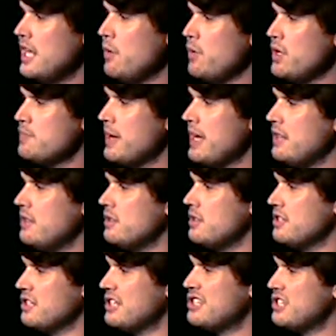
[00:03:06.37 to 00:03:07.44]
He always made
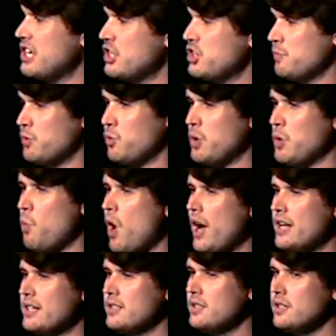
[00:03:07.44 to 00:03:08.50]
the distinction between
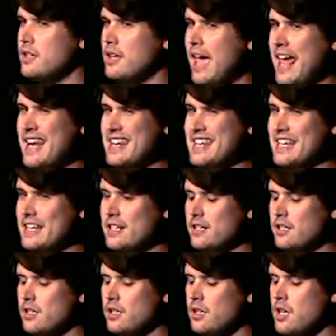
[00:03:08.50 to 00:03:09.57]
want and need.